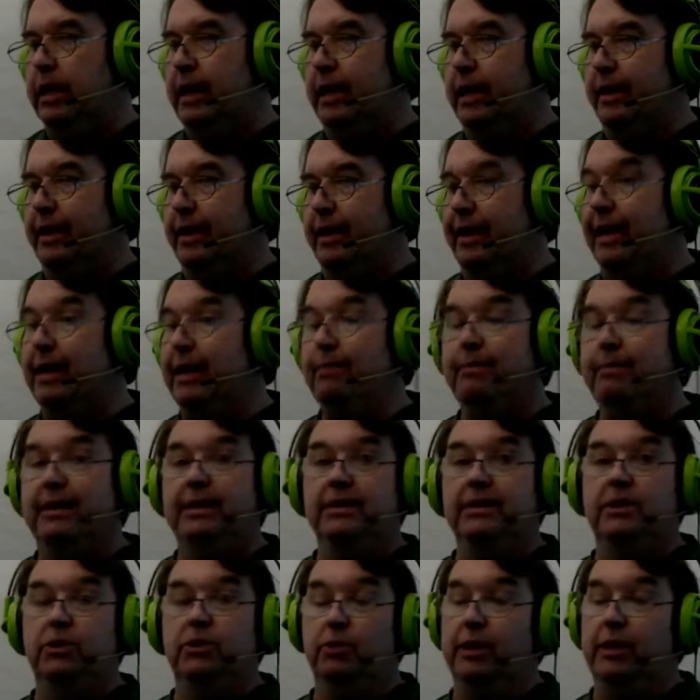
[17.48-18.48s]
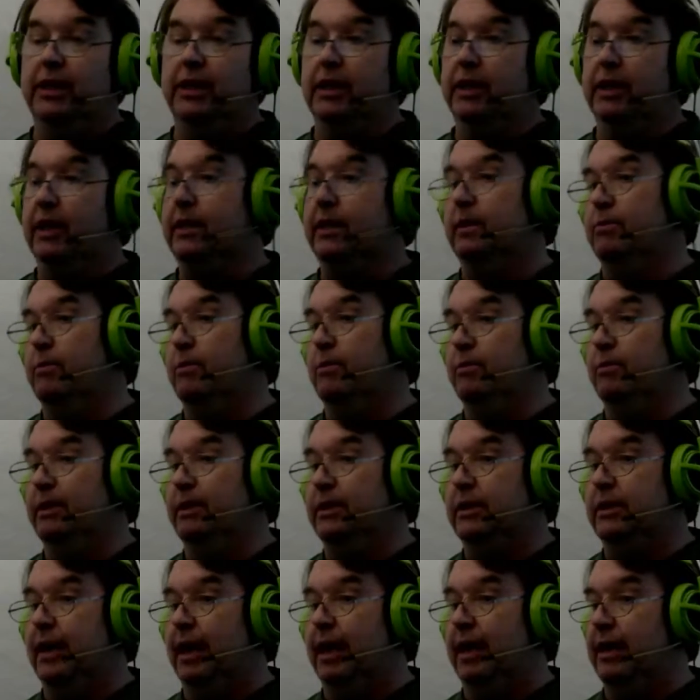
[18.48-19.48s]
And I'm in Sweden at the
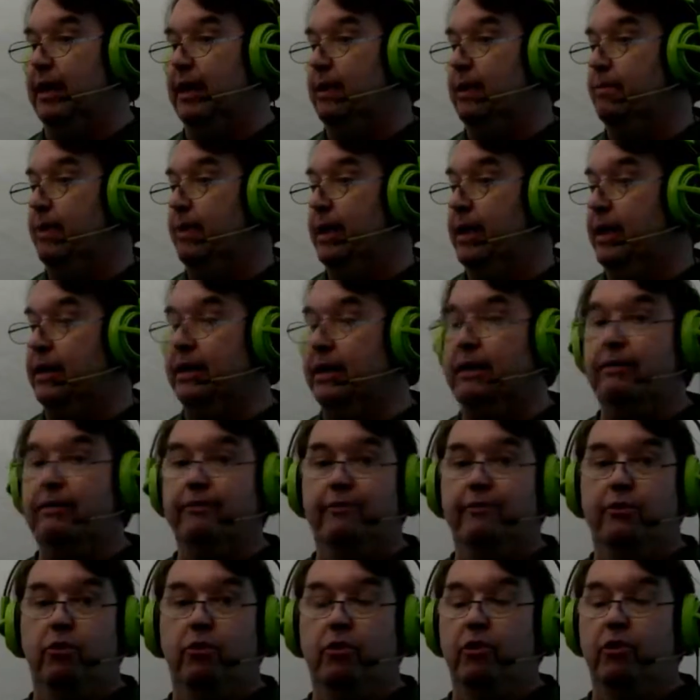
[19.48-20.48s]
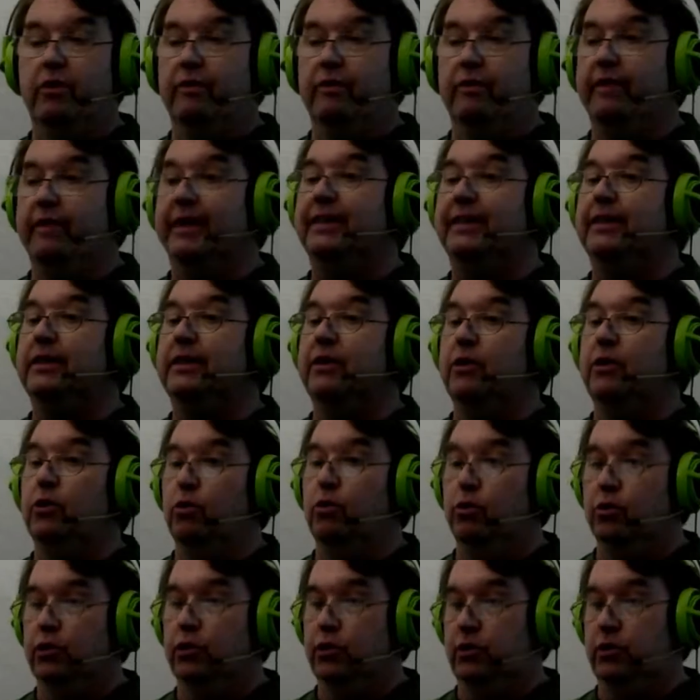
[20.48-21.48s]
moment. I am heading for
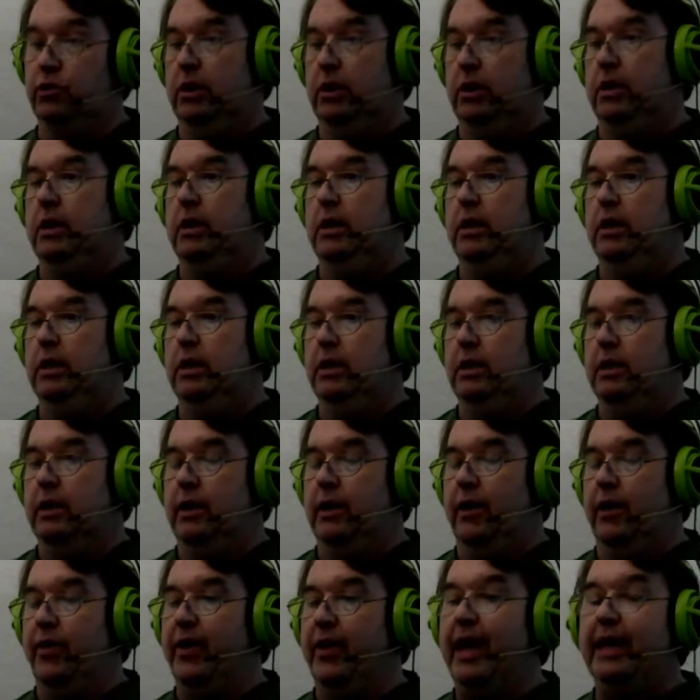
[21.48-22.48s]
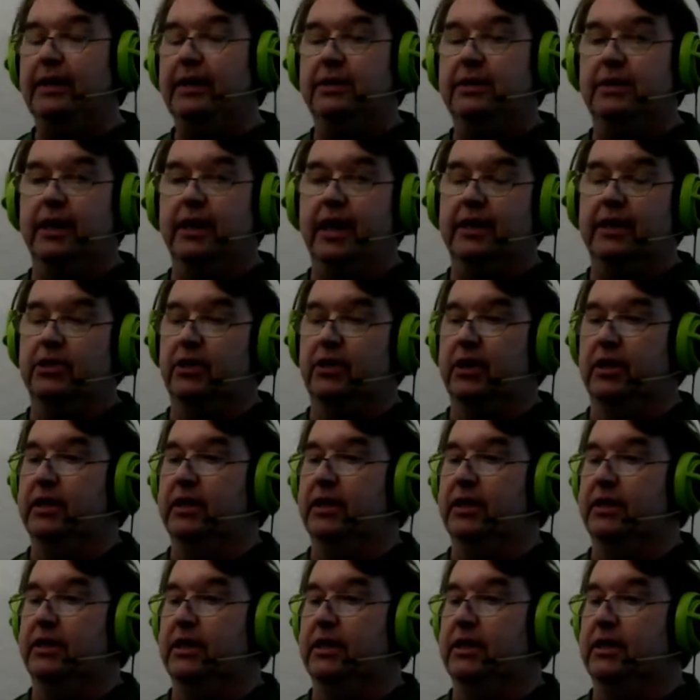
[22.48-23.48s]
Västerås. And that's actually
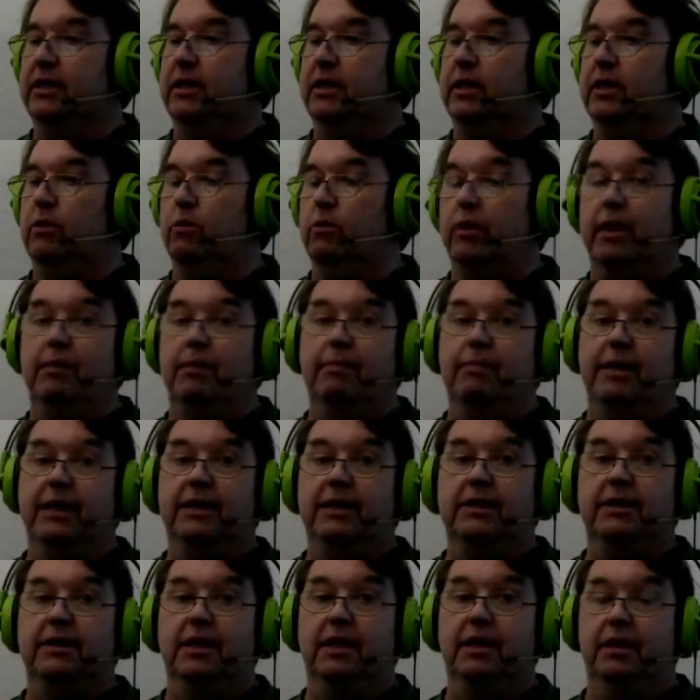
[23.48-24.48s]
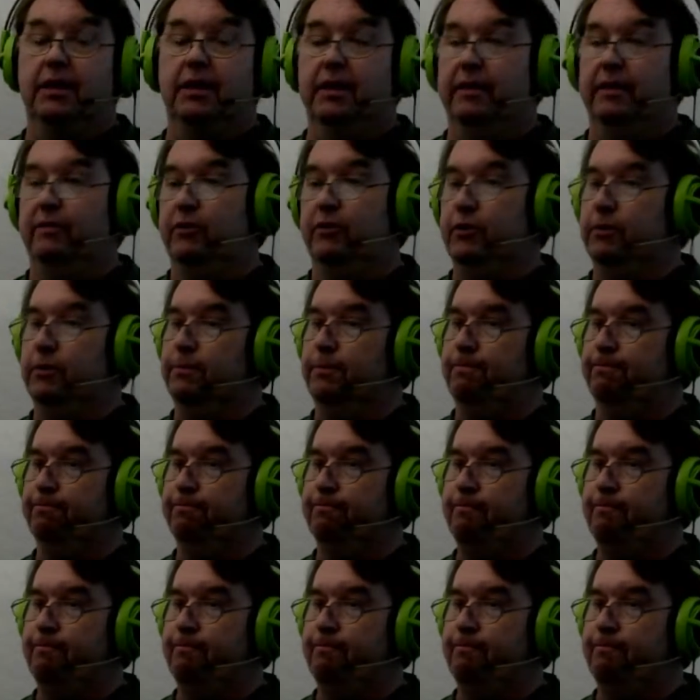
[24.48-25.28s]
the city where my son lives.